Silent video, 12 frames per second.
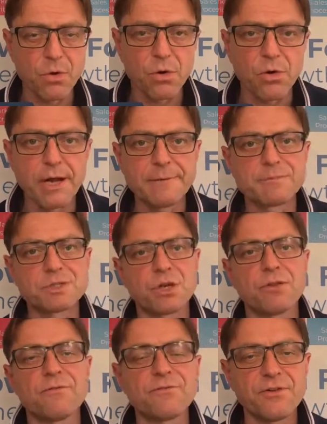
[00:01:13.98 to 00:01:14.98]
All right. So
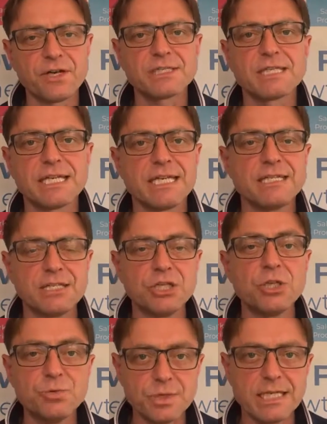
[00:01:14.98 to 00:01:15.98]
the first thing is the
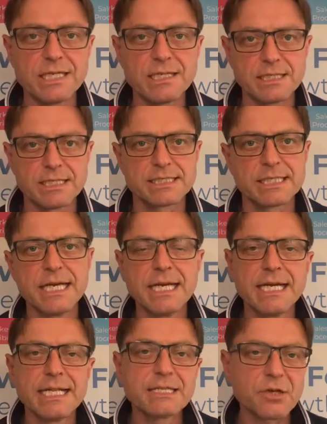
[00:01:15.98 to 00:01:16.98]
uniqueness.
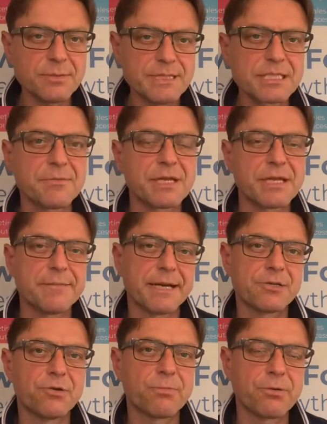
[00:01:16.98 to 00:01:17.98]
There's got to be something
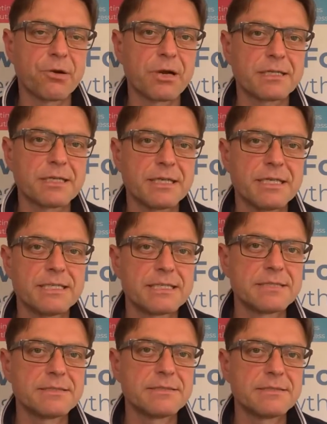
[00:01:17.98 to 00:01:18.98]
about your product that
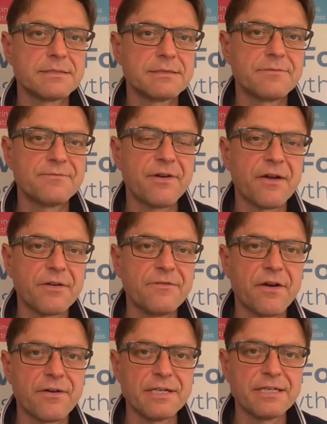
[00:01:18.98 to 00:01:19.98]
is very,
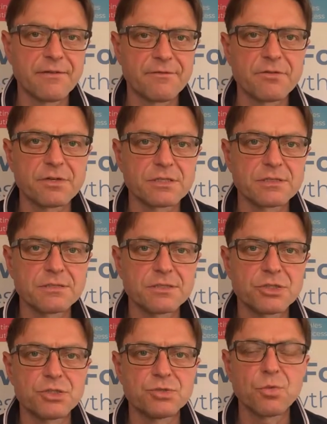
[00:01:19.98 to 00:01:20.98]
very different
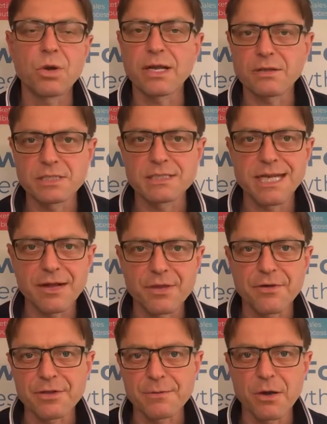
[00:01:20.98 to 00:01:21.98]
to what else is out there
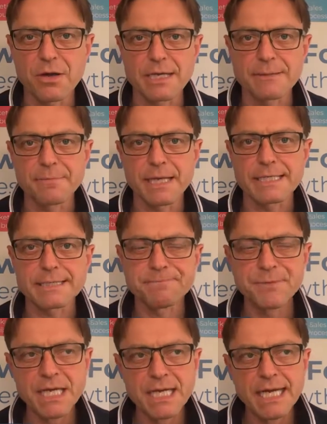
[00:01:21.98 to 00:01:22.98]
in the marketplace.
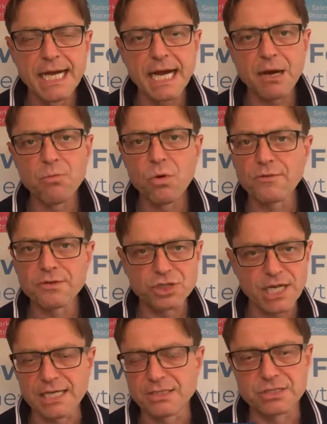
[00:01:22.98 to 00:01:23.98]
And one of the
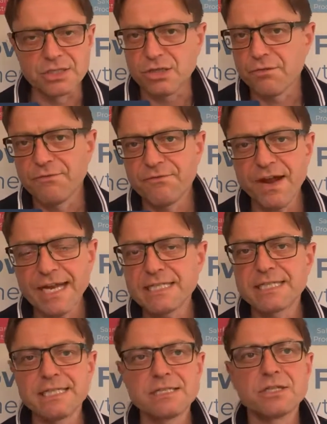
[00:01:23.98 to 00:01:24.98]
challenges that you'll face
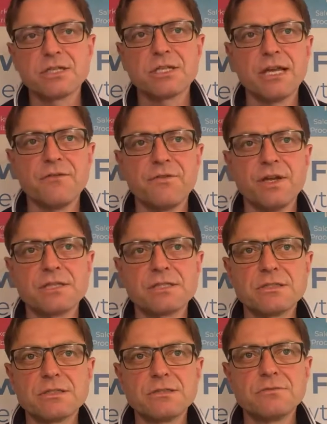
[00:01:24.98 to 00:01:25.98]
is that if it's
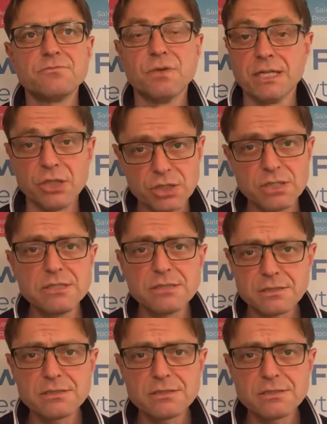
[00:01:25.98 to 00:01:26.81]
really good,